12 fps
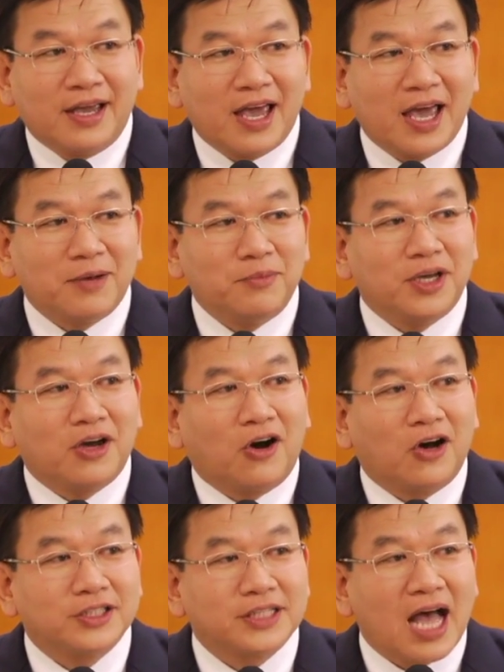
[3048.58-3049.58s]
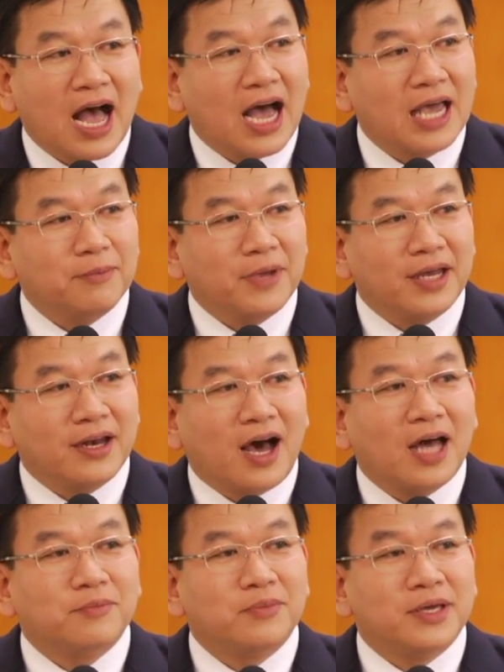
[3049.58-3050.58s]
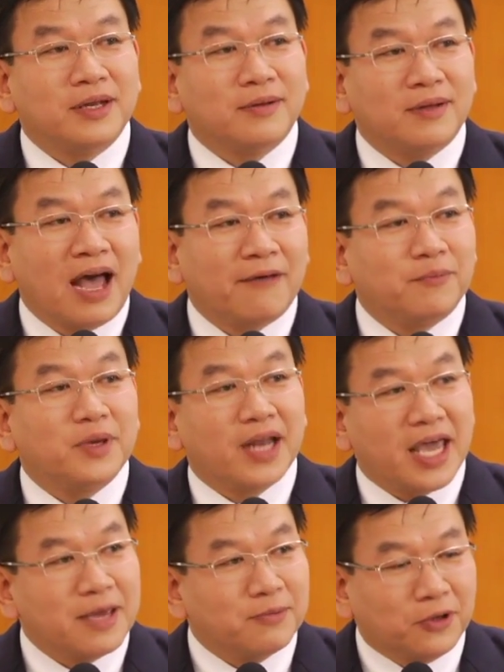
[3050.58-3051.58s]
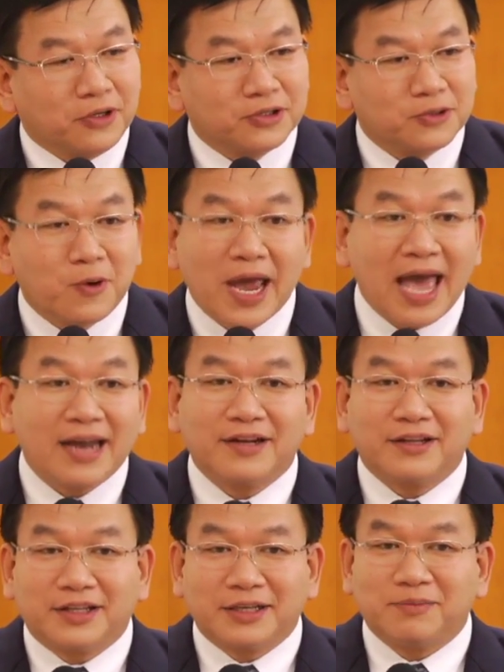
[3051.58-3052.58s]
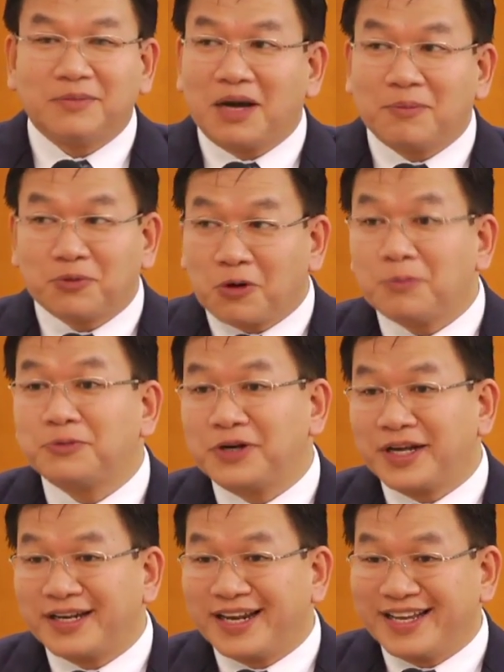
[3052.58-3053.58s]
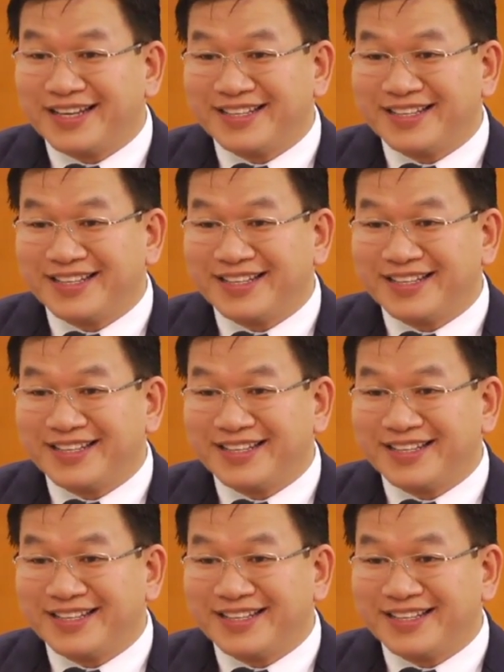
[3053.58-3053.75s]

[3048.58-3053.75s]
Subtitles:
and because I may not have been able to handle them appropriately.